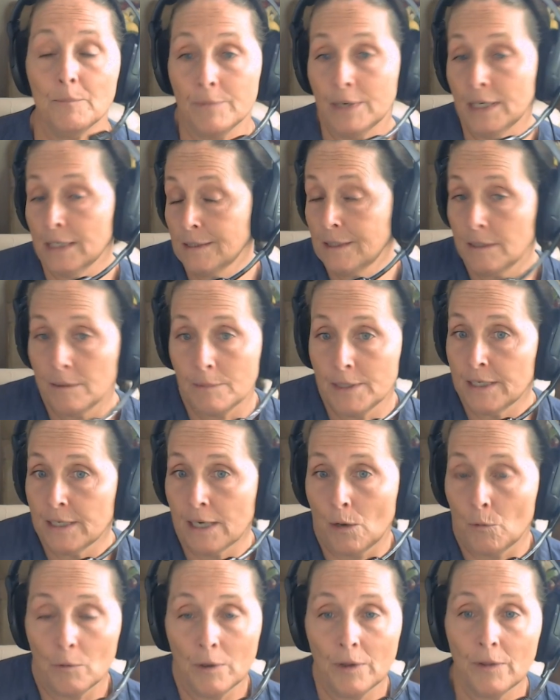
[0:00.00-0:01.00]
needs to be
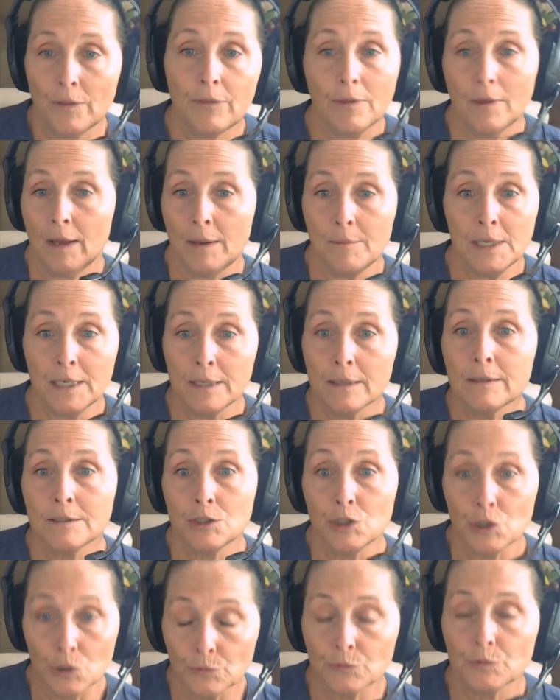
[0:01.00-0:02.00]
dealt with. I mean,
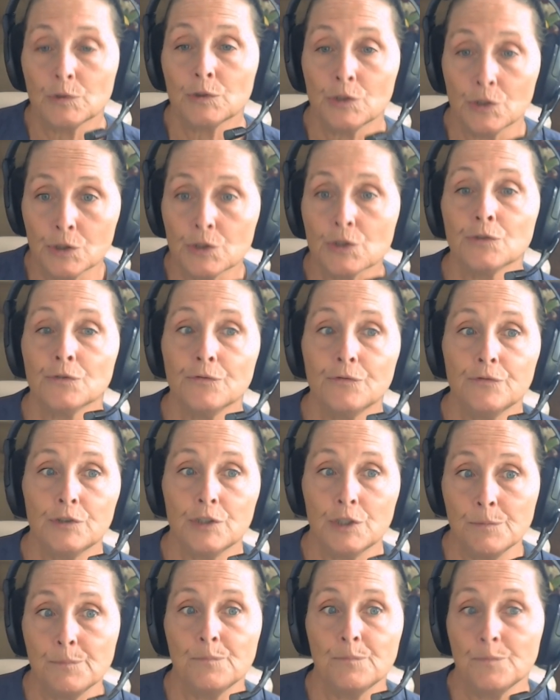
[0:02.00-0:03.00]
children deserve
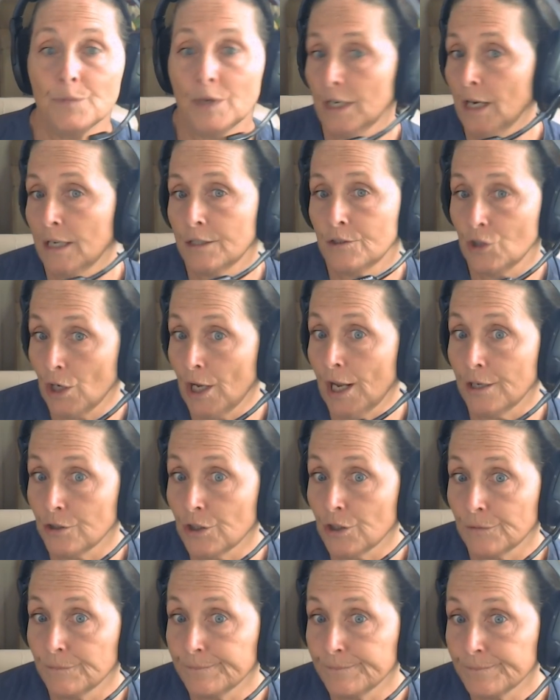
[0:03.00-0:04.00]
to an
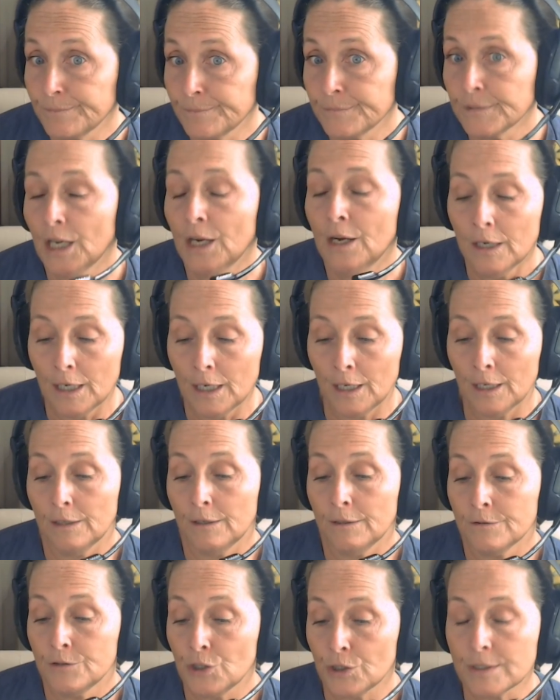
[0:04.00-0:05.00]
education.
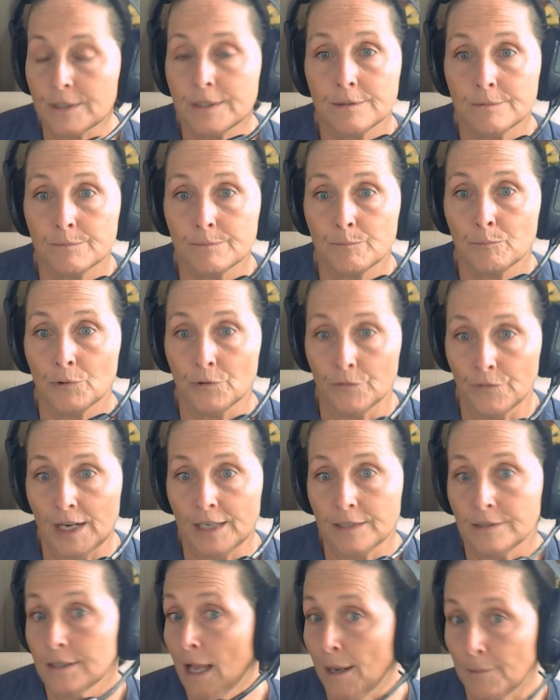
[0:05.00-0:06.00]
It just
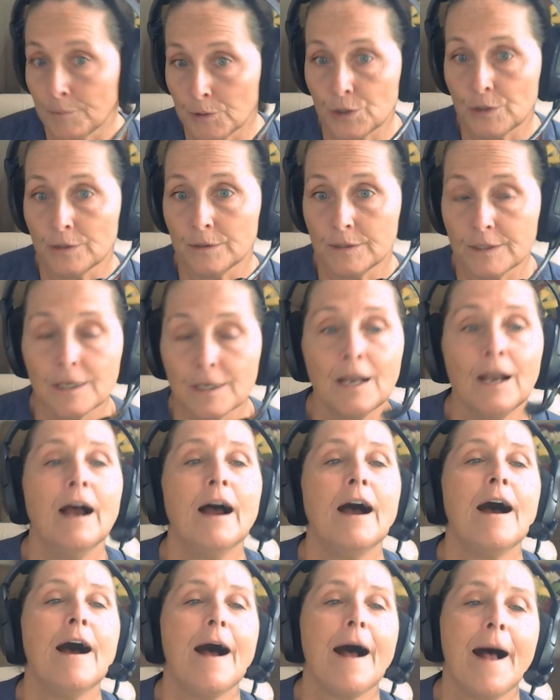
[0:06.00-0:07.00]
provides options.
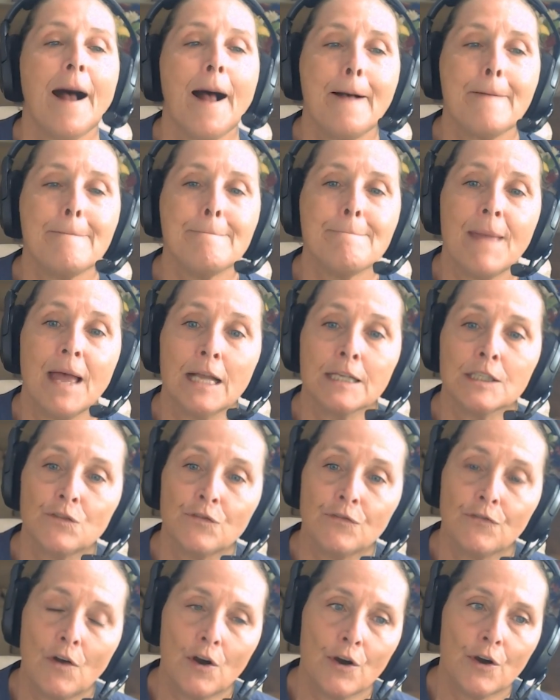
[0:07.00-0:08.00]

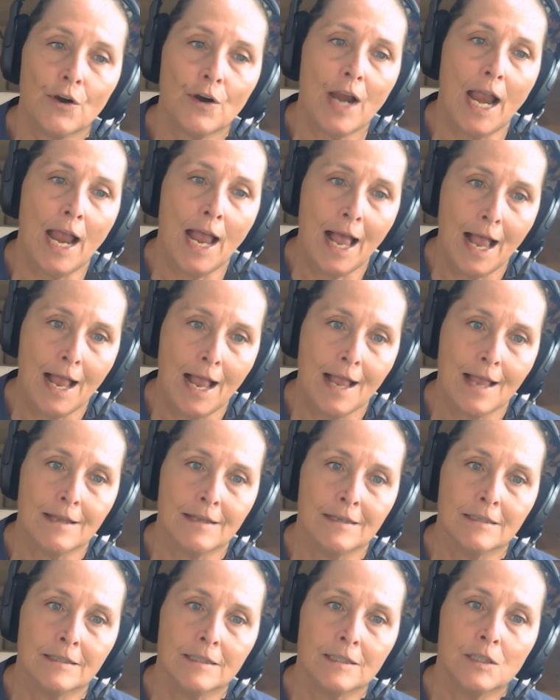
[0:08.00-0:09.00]
As far
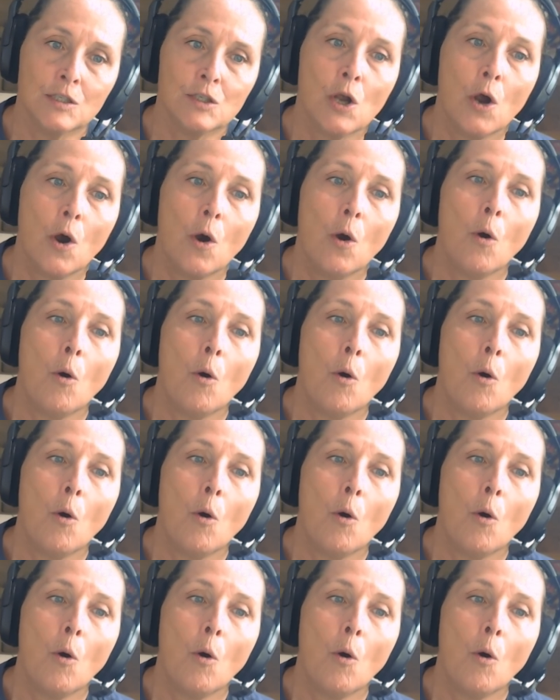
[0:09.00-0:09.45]
as